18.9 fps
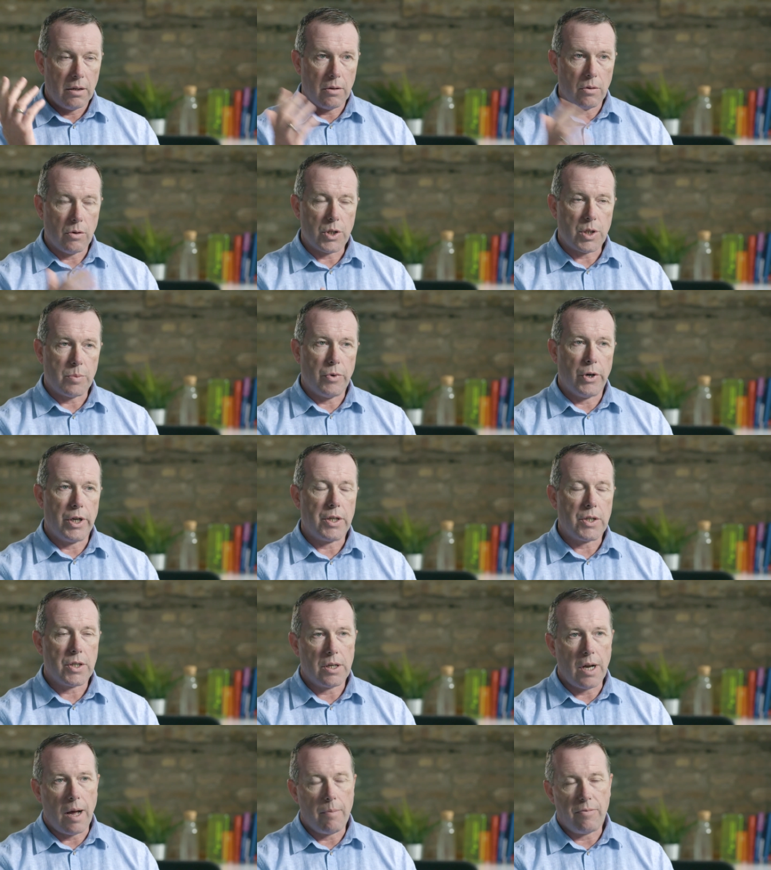Those
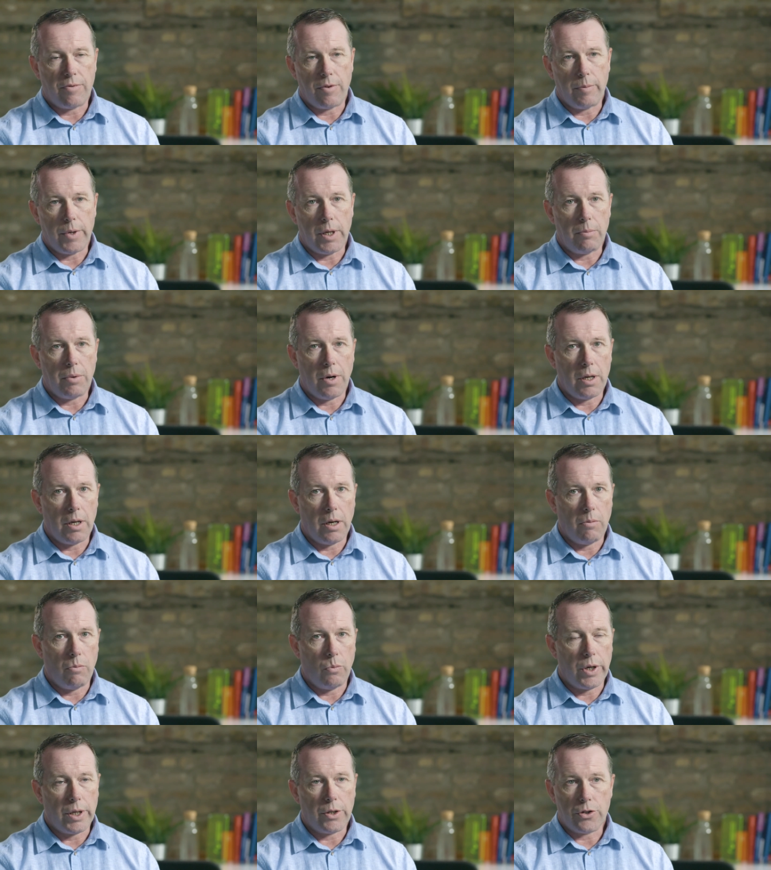spikes stopped for me probably
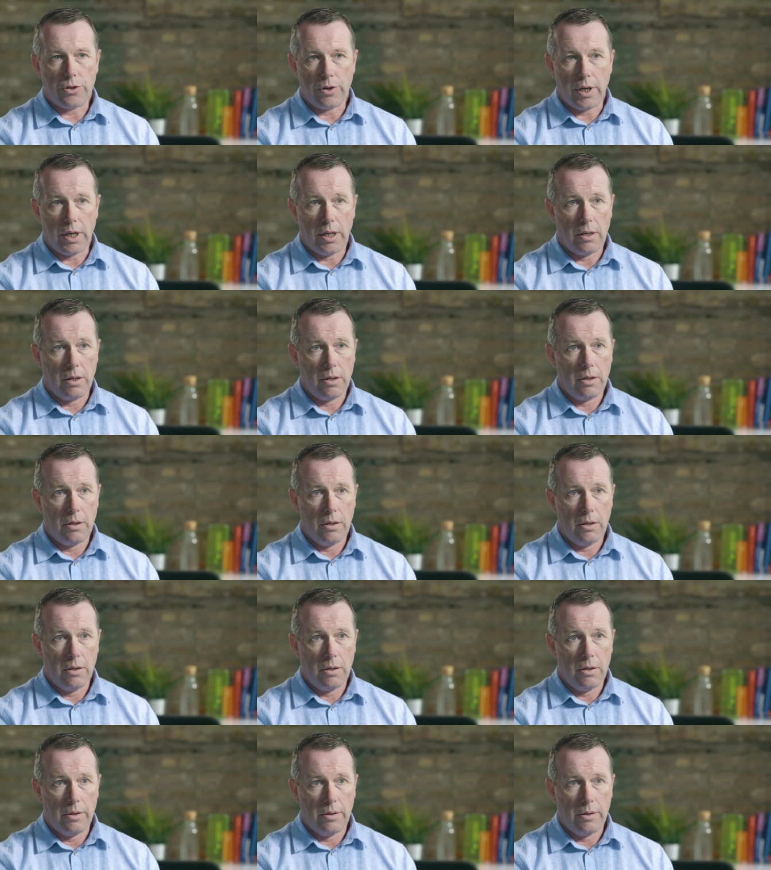on week three.
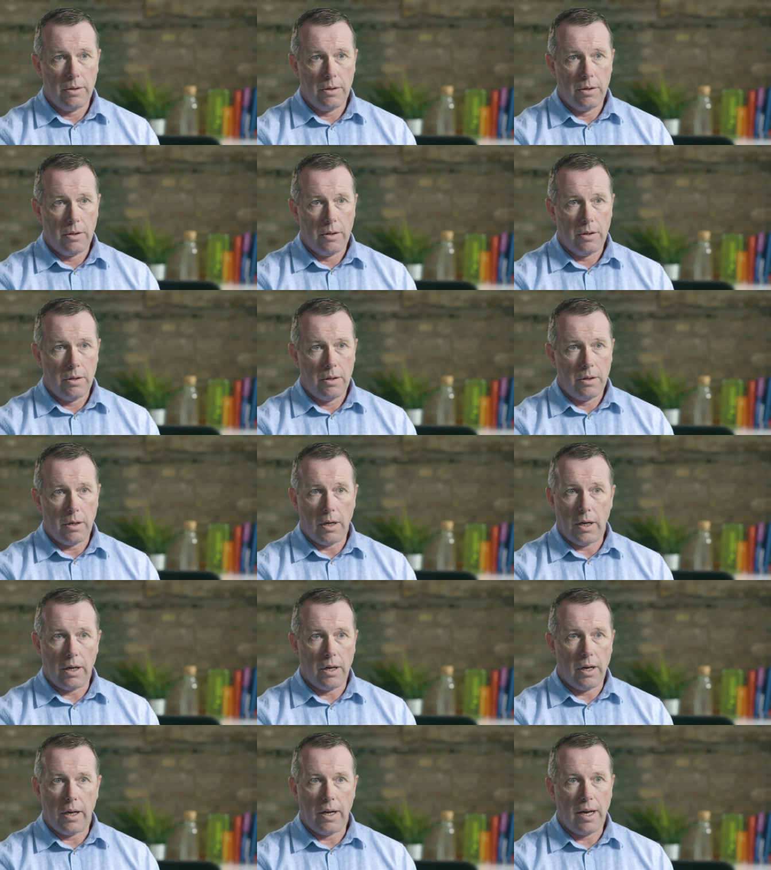
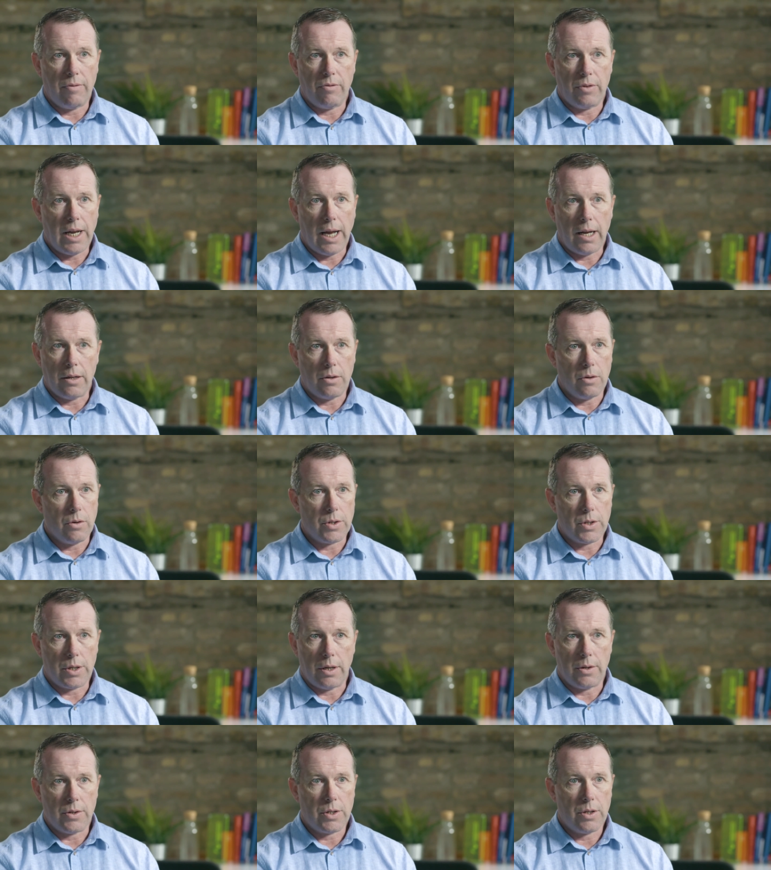I, I haven't had
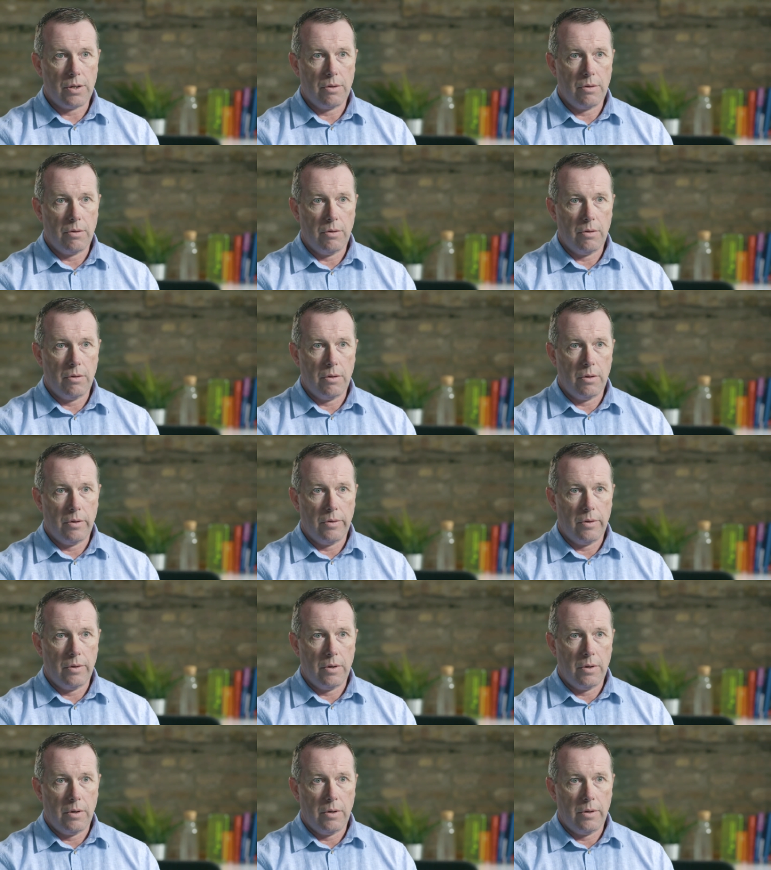those since.
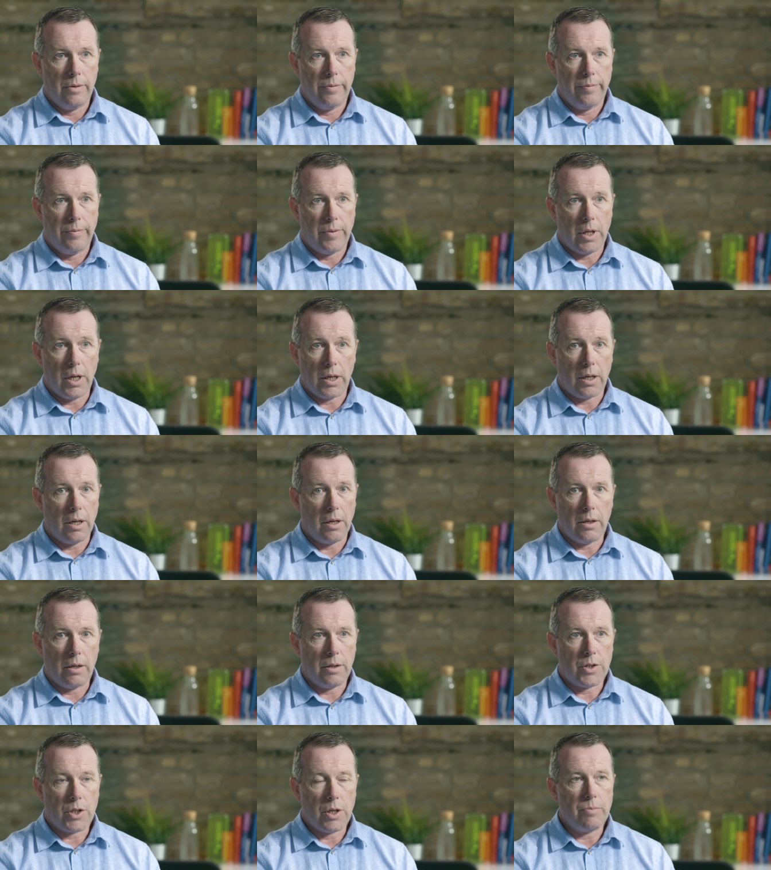Like
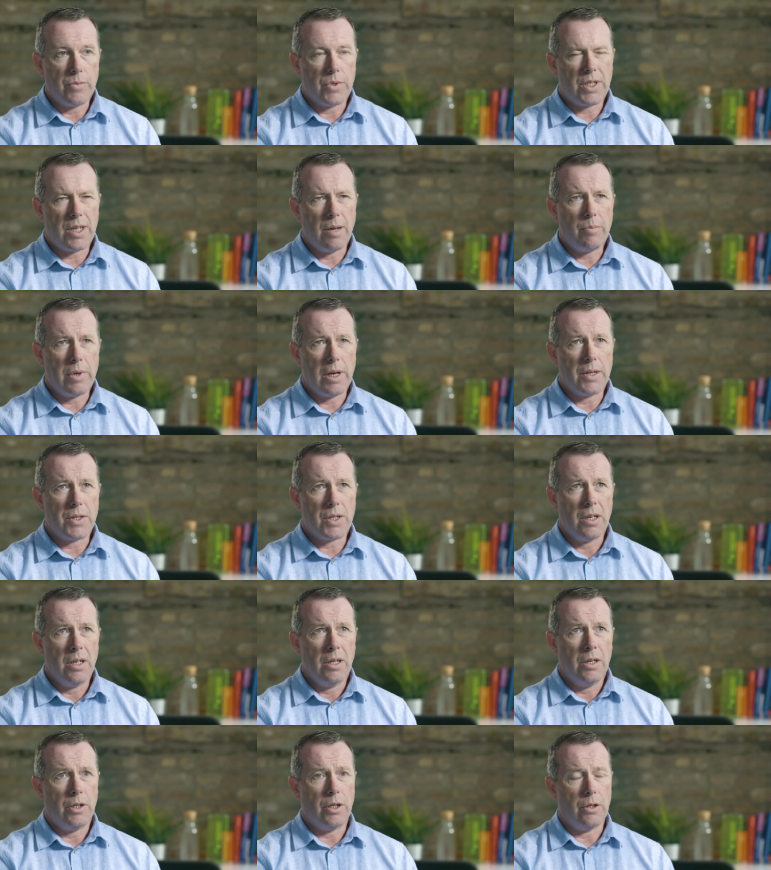it, eh, something simple
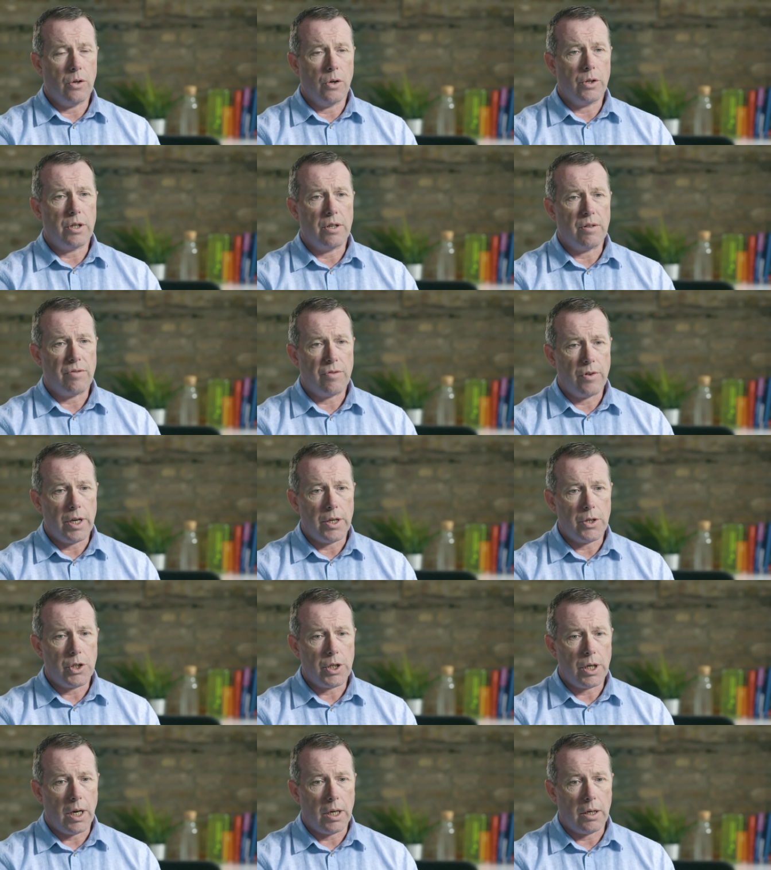as you go to the
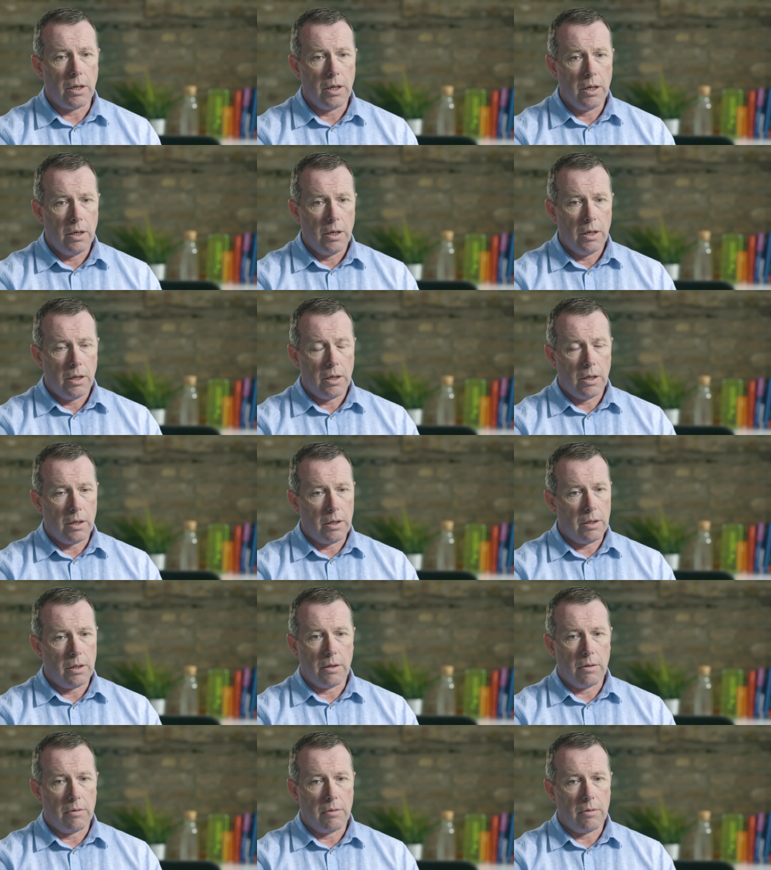fridge and eh,